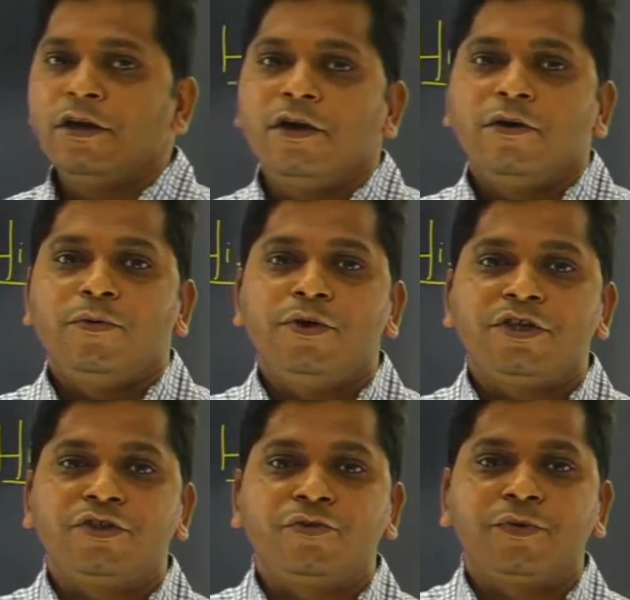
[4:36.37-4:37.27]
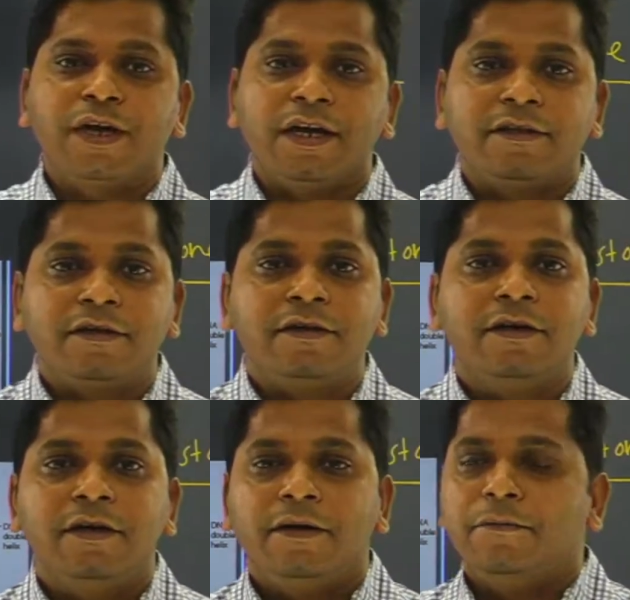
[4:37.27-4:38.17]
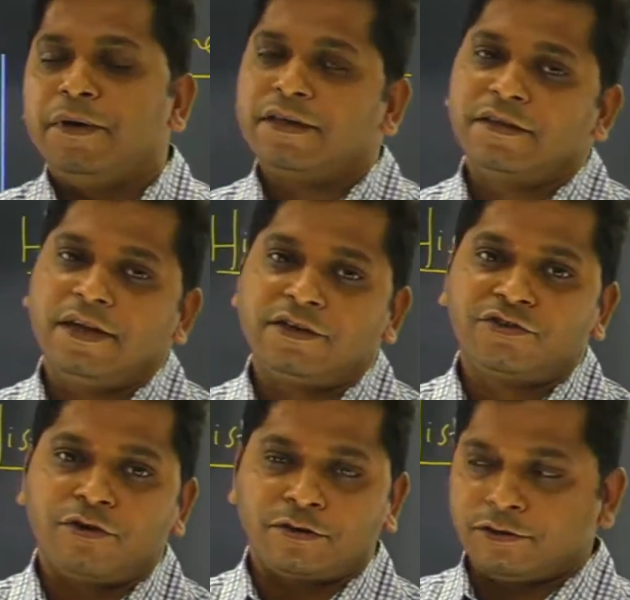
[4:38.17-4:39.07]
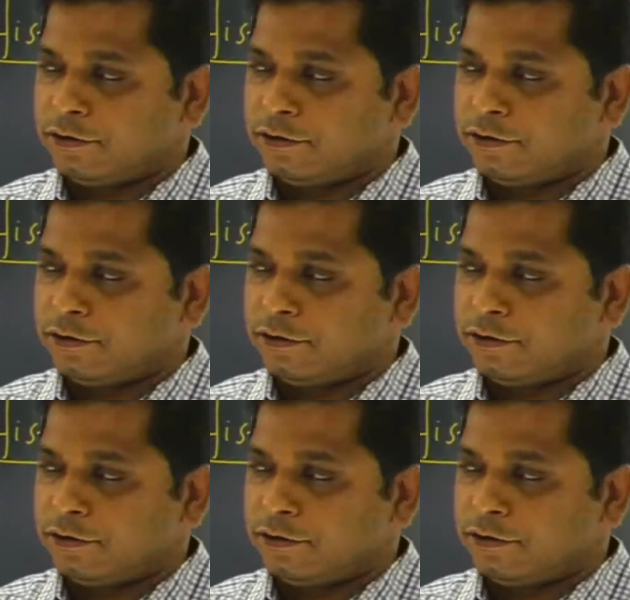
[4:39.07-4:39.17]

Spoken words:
which together makes their structure.